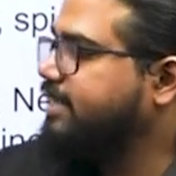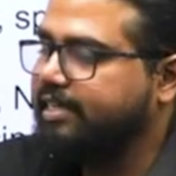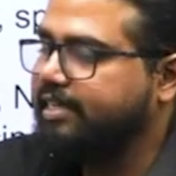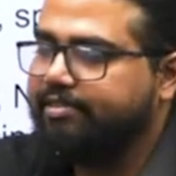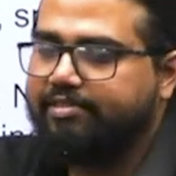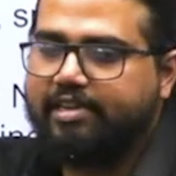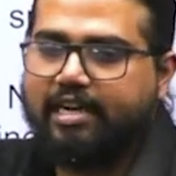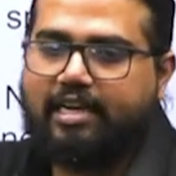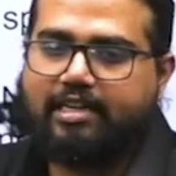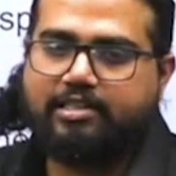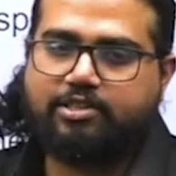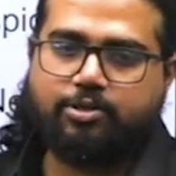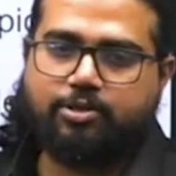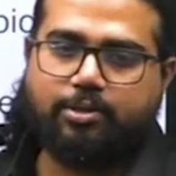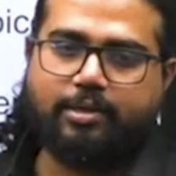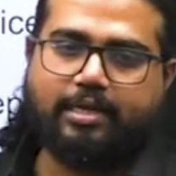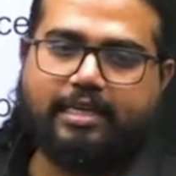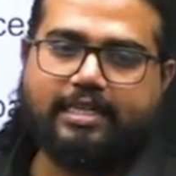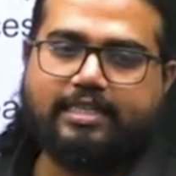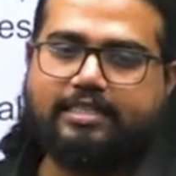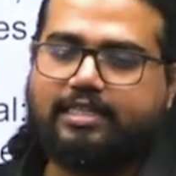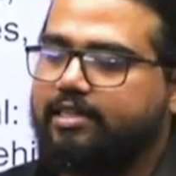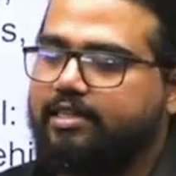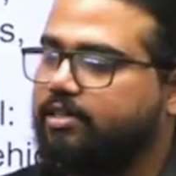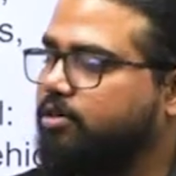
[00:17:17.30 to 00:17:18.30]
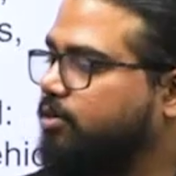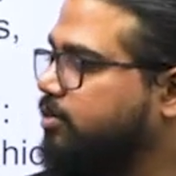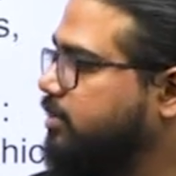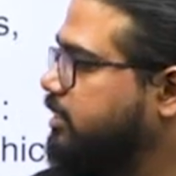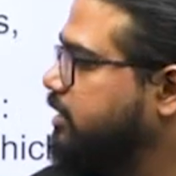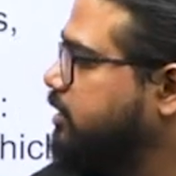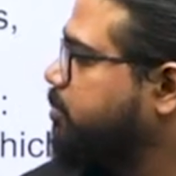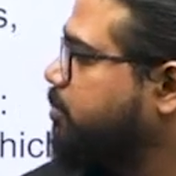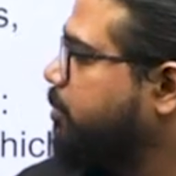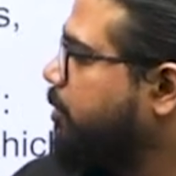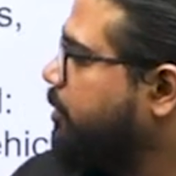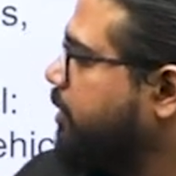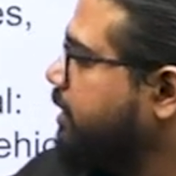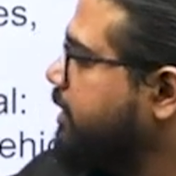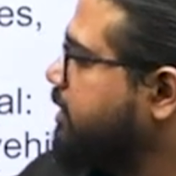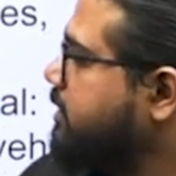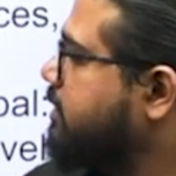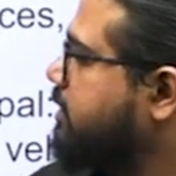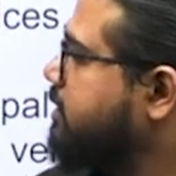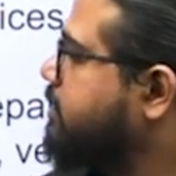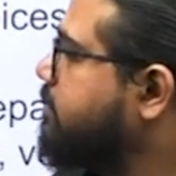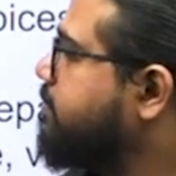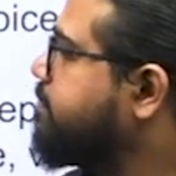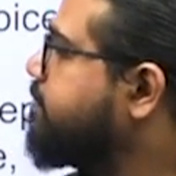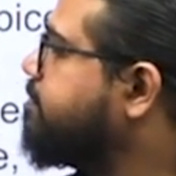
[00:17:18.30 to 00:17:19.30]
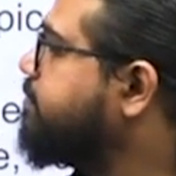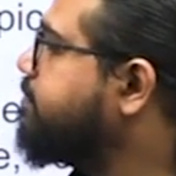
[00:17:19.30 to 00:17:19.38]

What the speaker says: TV, electronics and all these products.